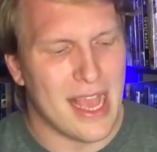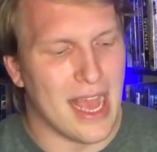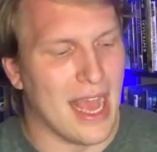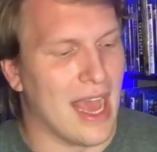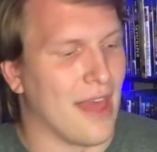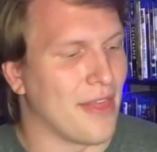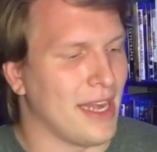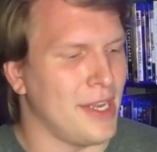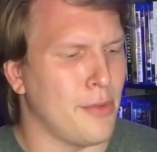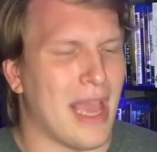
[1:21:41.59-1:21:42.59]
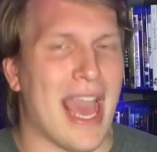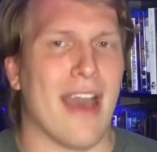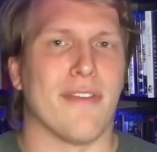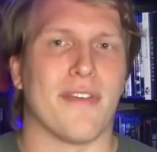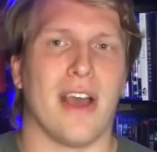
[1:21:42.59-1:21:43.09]
Then you
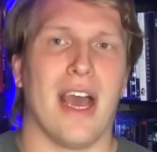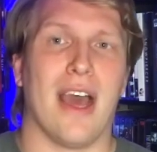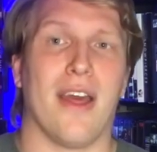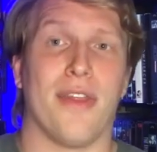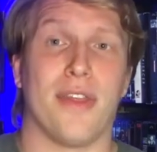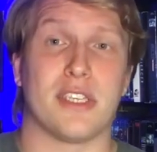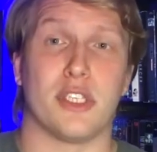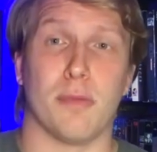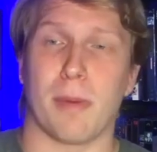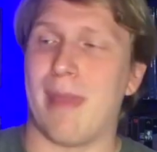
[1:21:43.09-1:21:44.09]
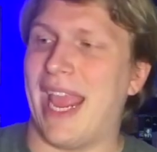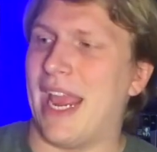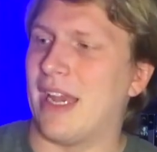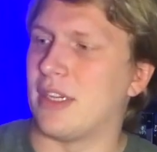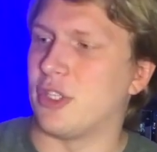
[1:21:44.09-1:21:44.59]
have the
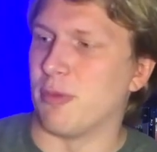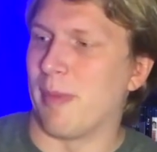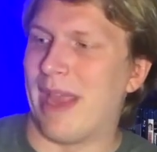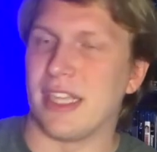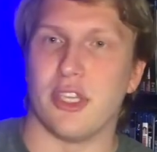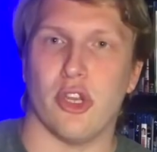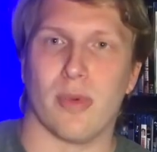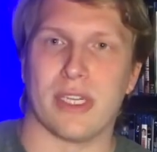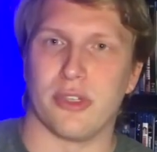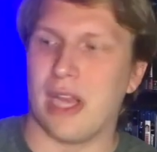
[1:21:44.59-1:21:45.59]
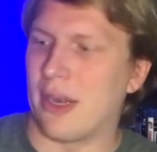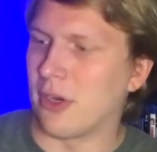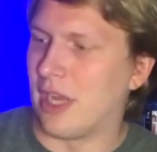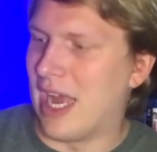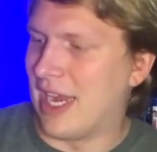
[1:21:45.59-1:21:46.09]
Superman 2, Richard
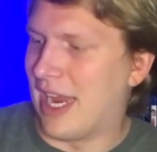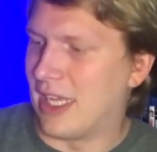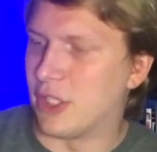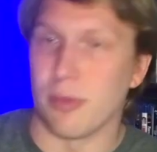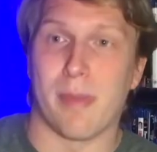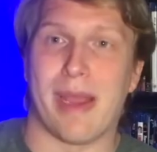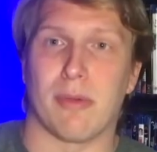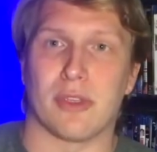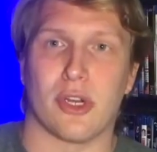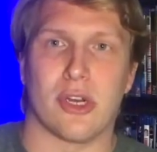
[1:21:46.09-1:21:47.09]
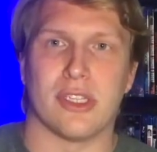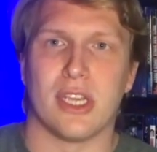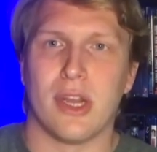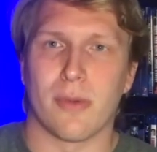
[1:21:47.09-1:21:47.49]
Donner cut, and Superman Returns.